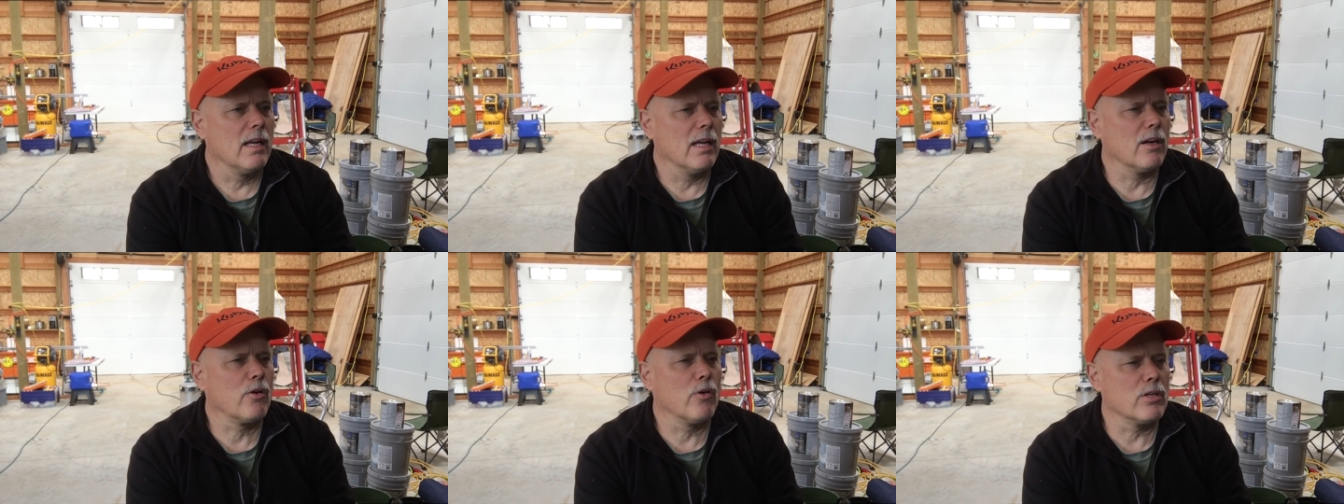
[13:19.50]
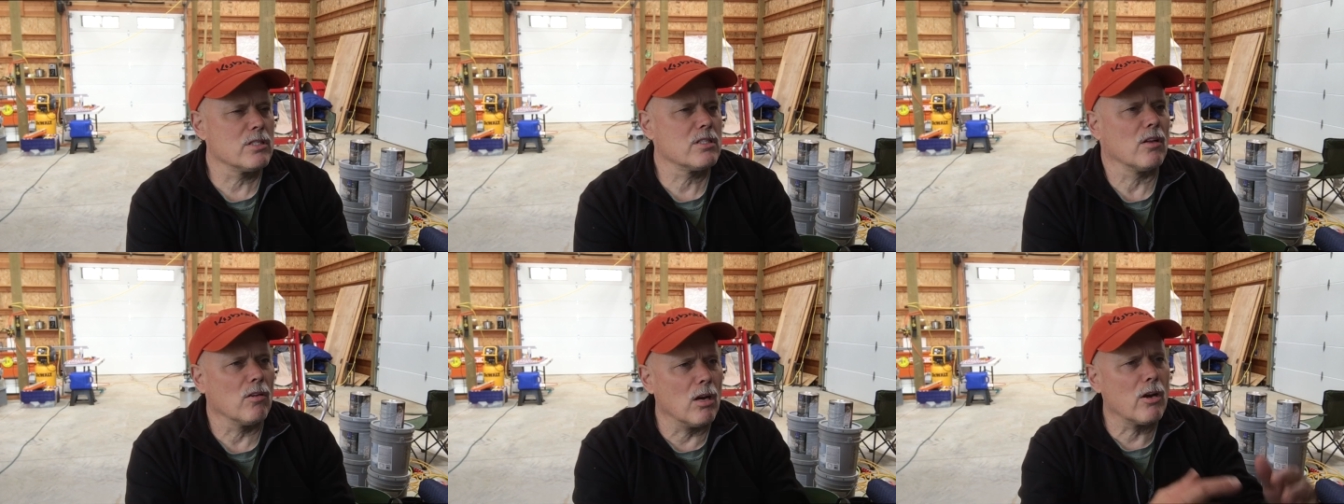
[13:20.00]
And of course,
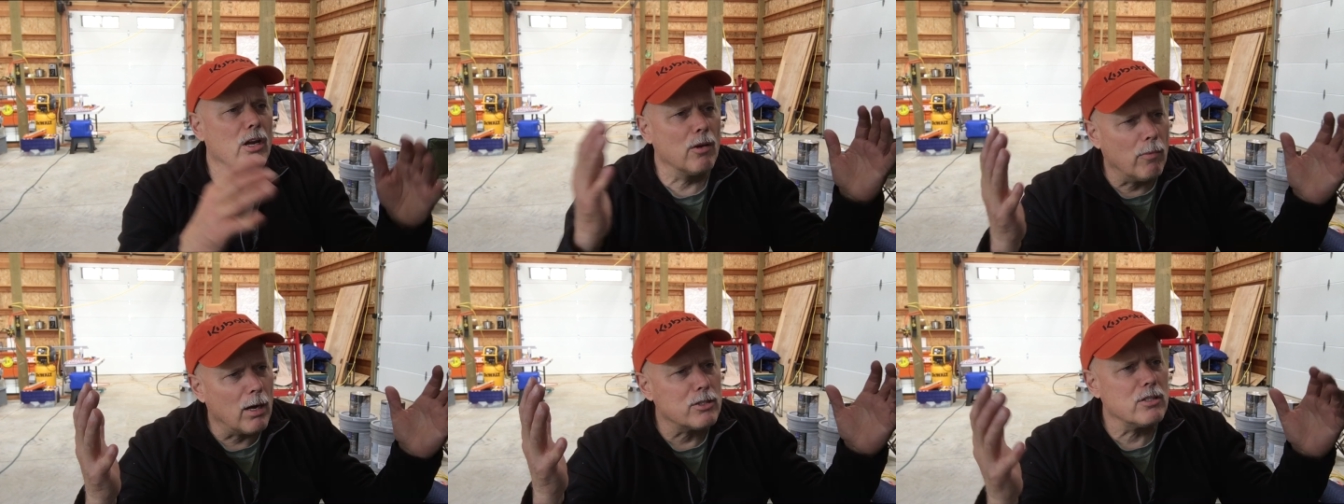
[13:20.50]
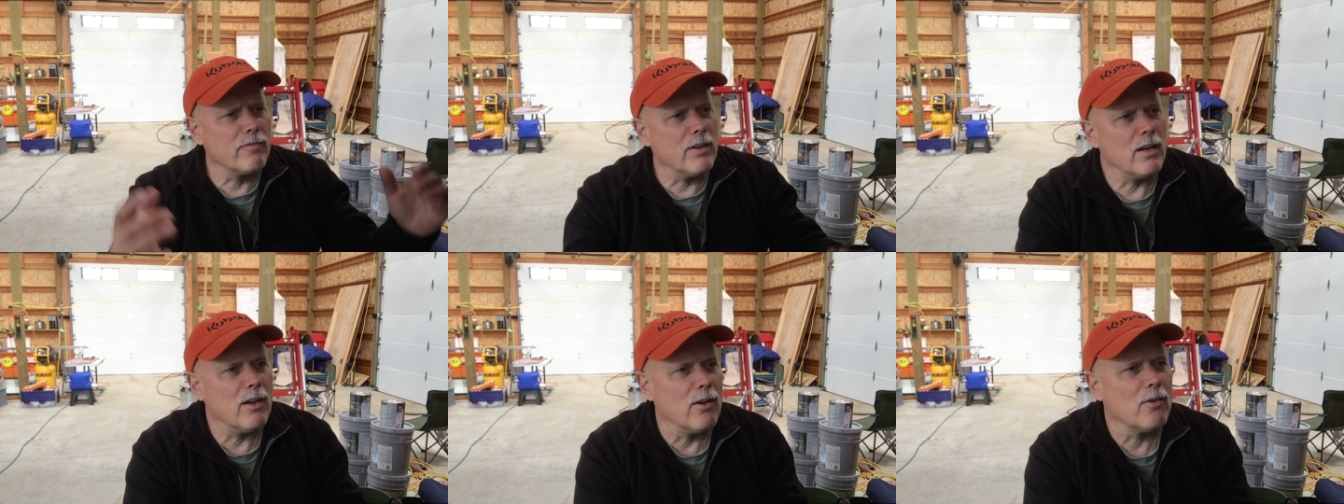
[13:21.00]
the longer you watch a
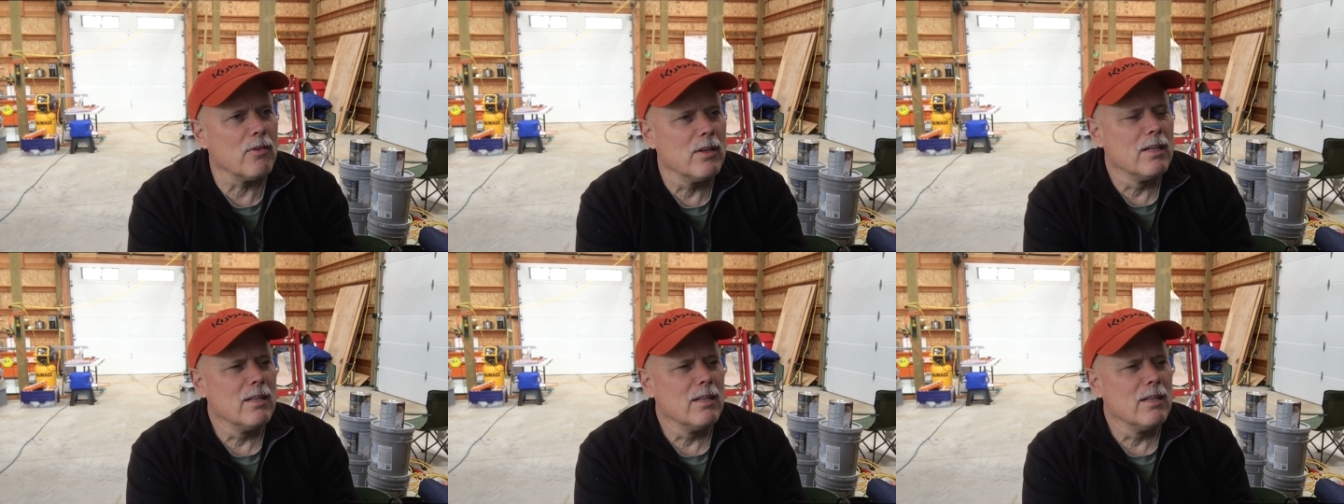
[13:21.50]
video,